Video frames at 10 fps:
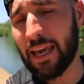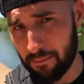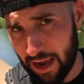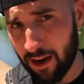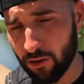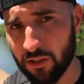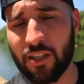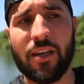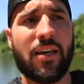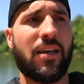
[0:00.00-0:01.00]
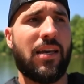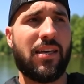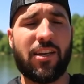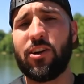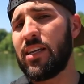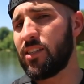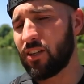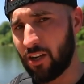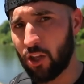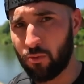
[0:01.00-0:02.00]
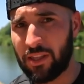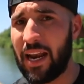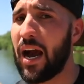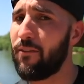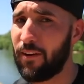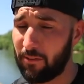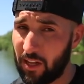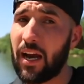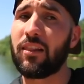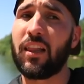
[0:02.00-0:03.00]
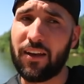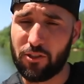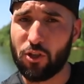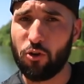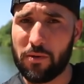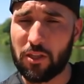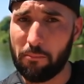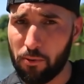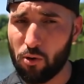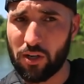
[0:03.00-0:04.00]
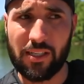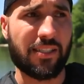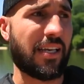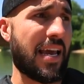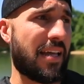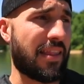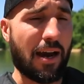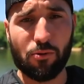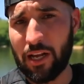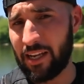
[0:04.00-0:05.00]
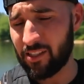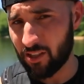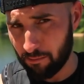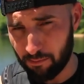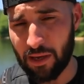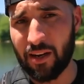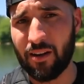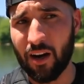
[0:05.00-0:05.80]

came out. And there is another one that I found that I left to go meet the boys, and that one has been